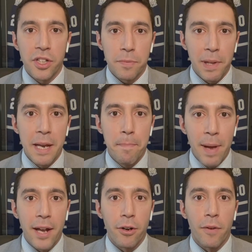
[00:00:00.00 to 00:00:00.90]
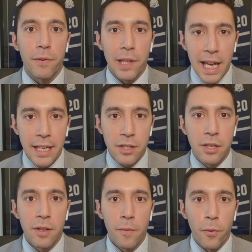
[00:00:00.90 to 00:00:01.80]
has played better of
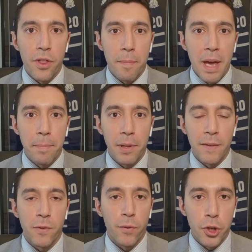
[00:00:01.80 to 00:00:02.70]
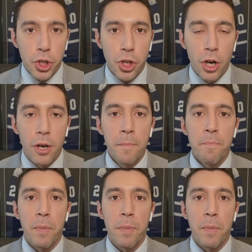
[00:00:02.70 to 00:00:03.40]
late for the Maple Leafs for sure,